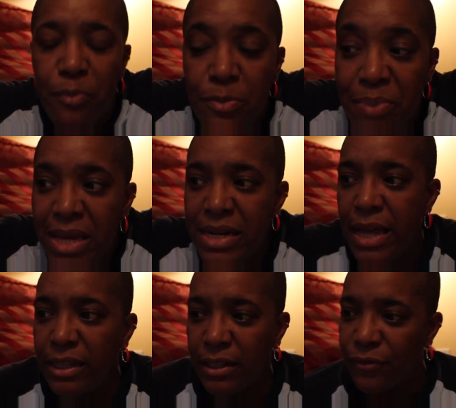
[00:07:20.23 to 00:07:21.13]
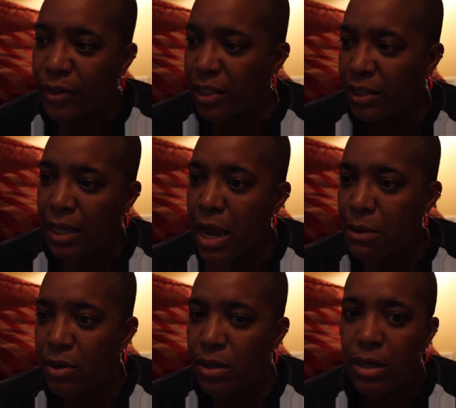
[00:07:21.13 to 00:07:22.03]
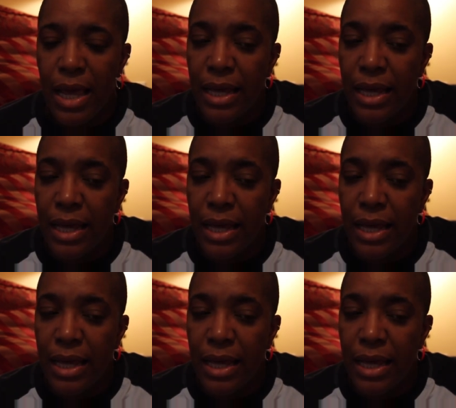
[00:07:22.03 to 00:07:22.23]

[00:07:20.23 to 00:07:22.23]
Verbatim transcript: being naked in front of the camera